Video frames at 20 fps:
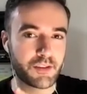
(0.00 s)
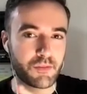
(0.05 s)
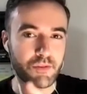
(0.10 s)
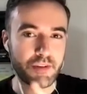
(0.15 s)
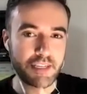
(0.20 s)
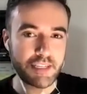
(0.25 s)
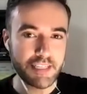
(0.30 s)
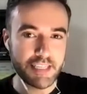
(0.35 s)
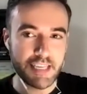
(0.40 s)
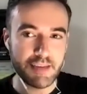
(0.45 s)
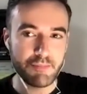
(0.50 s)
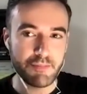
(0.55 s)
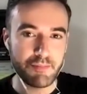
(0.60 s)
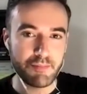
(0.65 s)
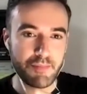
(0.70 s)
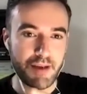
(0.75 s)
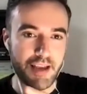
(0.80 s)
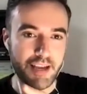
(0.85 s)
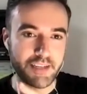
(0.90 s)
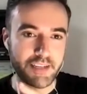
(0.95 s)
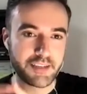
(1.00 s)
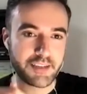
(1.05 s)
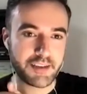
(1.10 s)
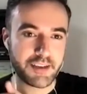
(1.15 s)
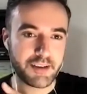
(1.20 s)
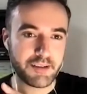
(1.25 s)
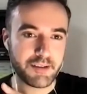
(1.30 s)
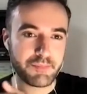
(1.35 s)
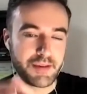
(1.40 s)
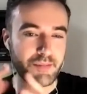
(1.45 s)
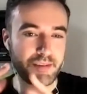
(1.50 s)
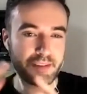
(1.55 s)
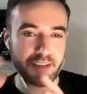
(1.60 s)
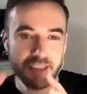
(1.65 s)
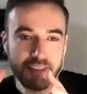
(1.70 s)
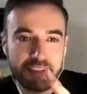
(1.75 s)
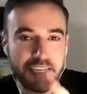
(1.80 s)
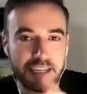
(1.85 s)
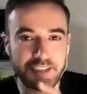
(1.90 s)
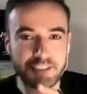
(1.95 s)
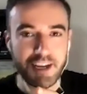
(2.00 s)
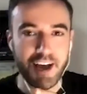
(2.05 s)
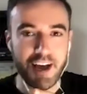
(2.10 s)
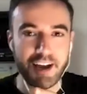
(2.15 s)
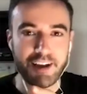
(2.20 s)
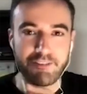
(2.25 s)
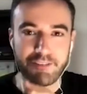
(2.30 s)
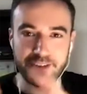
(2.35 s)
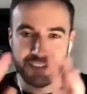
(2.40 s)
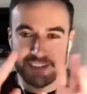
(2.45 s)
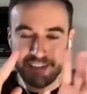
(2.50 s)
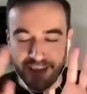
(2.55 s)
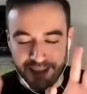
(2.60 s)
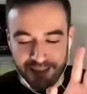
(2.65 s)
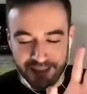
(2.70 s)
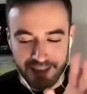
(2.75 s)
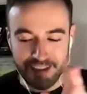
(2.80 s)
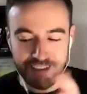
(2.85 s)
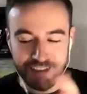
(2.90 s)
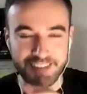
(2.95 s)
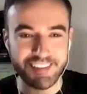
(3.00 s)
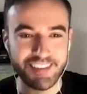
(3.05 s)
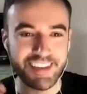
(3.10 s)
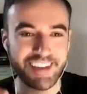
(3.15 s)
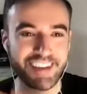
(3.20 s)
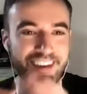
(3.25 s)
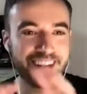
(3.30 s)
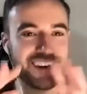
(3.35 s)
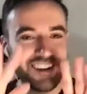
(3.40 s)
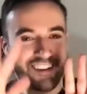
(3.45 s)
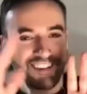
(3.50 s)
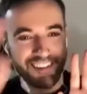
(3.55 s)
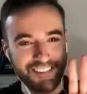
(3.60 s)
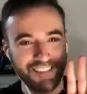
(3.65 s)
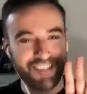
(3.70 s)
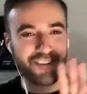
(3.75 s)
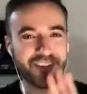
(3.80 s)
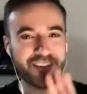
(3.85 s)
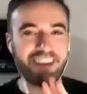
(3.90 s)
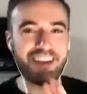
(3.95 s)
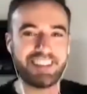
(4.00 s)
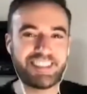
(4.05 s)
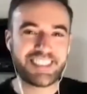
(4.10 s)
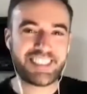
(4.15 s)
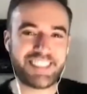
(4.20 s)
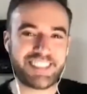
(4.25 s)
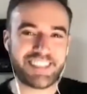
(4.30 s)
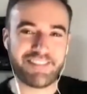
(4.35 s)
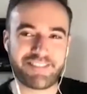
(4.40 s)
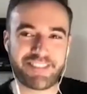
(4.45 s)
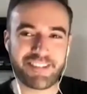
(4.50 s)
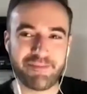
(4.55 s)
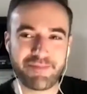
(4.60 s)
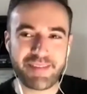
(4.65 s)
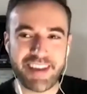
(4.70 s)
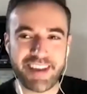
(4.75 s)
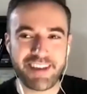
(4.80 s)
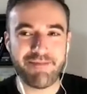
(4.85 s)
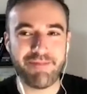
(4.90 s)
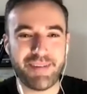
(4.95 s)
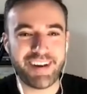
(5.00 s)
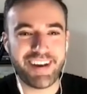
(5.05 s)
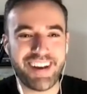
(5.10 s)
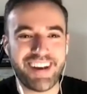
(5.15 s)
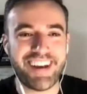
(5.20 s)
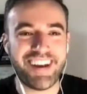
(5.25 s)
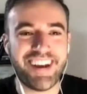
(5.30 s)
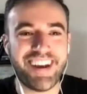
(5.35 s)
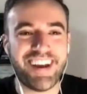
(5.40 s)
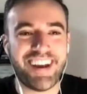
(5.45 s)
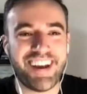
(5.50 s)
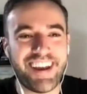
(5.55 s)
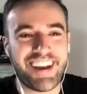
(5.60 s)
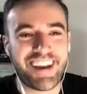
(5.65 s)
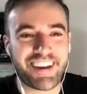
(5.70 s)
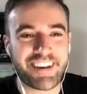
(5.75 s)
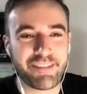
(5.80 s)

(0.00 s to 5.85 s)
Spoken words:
that we need to keep in mind? Maybe like TikTok, which I think it's like totally distant from me, but it